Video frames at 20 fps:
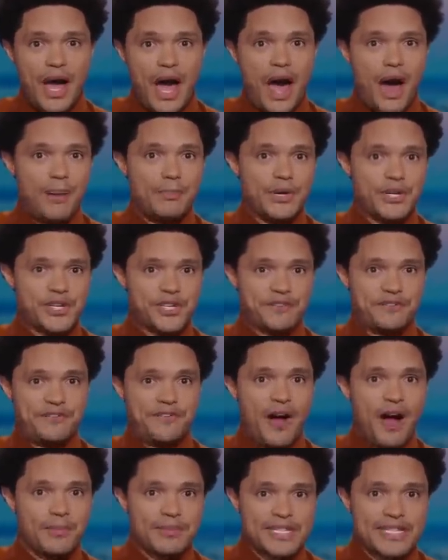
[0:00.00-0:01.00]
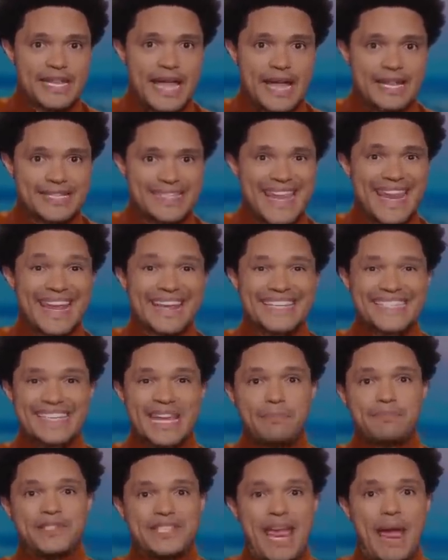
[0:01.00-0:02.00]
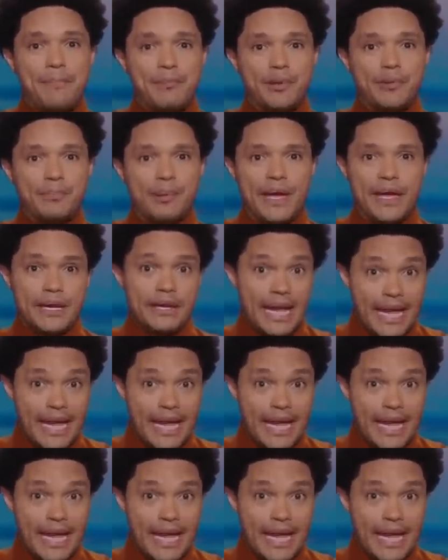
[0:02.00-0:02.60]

Amish farm stands that accepts Apple Pay.